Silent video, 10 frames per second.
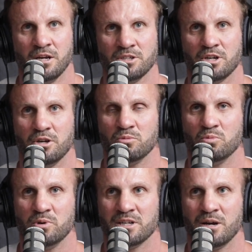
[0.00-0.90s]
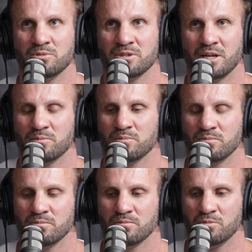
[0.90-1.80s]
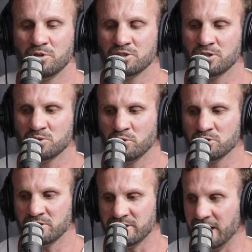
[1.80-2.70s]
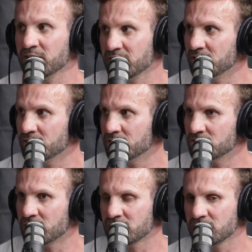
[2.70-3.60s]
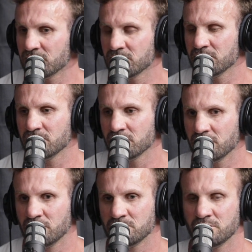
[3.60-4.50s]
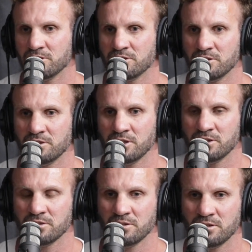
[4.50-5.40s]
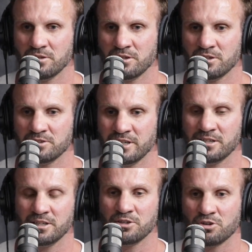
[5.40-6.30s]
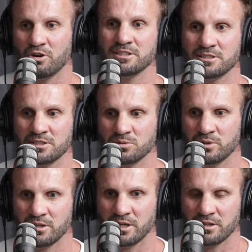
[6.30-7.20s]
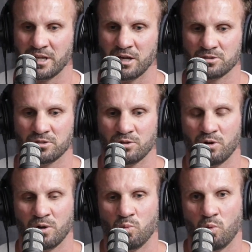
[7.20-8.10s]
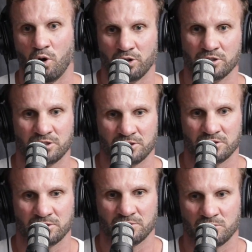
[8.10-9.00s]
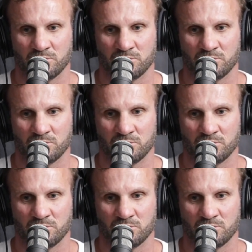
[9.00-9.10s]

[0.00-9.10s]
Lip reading: So we come to that, we use those words identity. It's like, it's an identity crisis where like, that's who I was, which